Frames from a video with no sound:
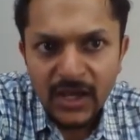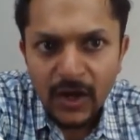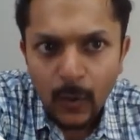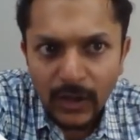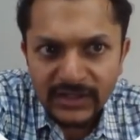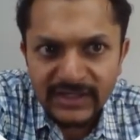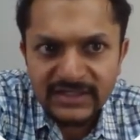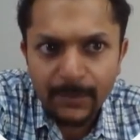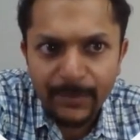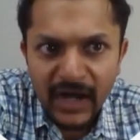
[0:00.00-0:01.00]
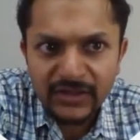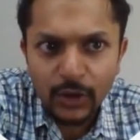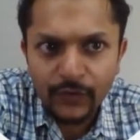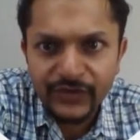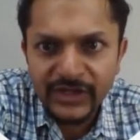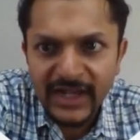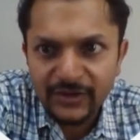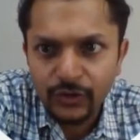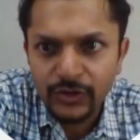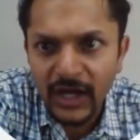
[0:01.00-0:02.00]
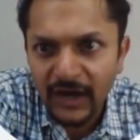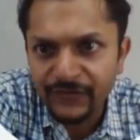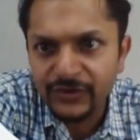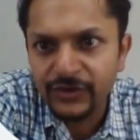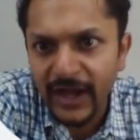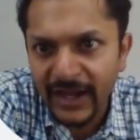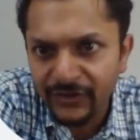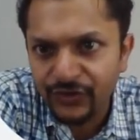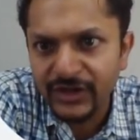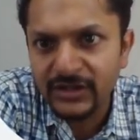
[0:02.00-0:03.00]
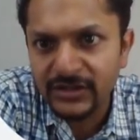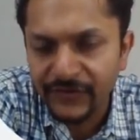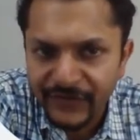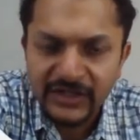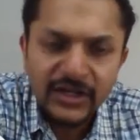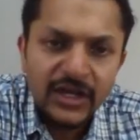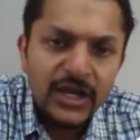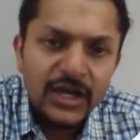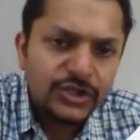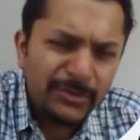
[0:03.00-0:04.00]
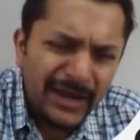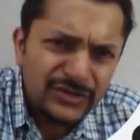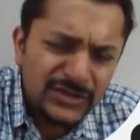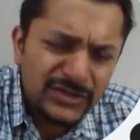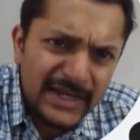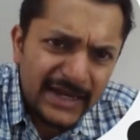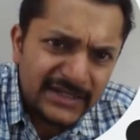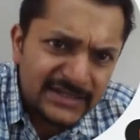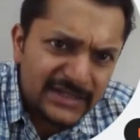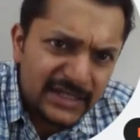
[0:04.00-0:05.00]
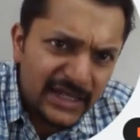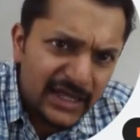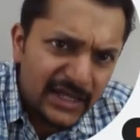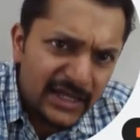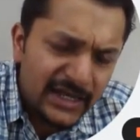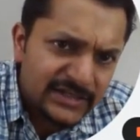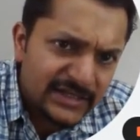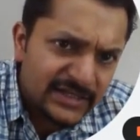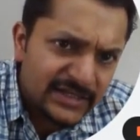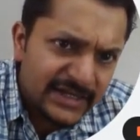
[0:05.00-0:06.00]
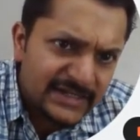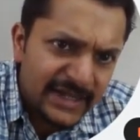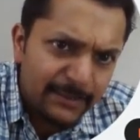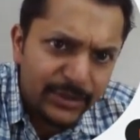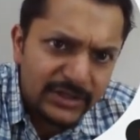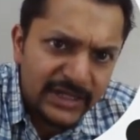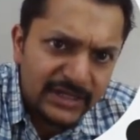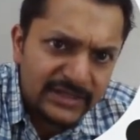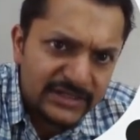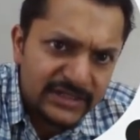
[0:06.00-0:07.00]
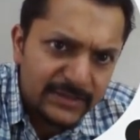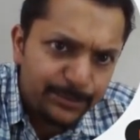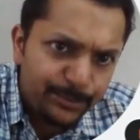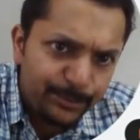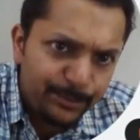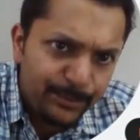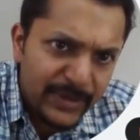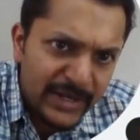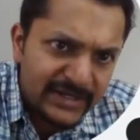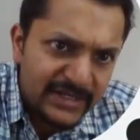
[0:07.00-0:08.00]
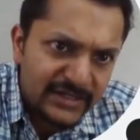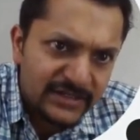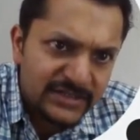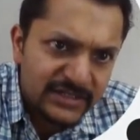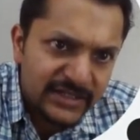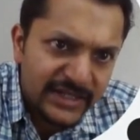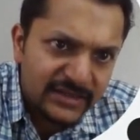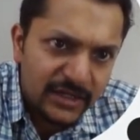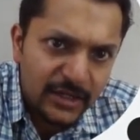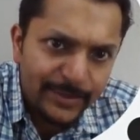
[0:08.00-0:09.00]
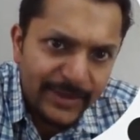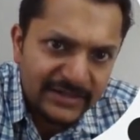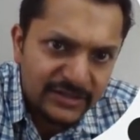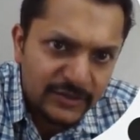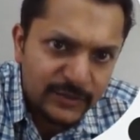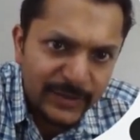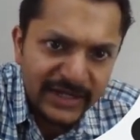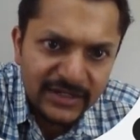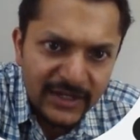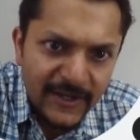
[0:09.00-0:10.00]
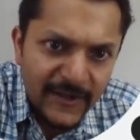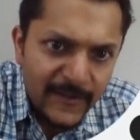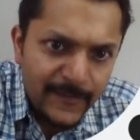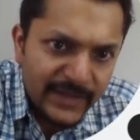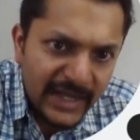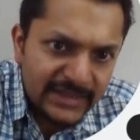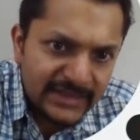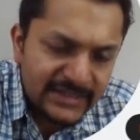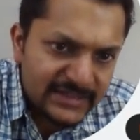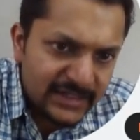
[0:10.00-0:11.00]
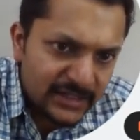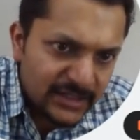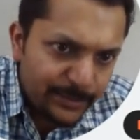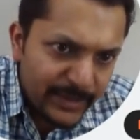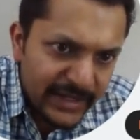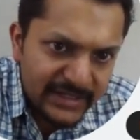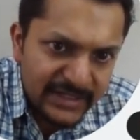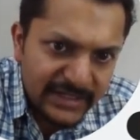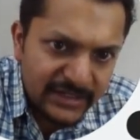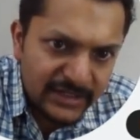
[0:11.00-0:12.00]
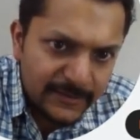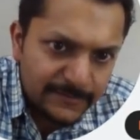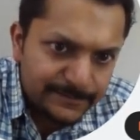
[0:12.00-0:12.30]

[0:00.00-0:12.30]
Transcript: What is the path of the electron after entering the field? So my student, let us say, let us take this example that this is the plate here, just like a capacitor's plate. And this is another plate here.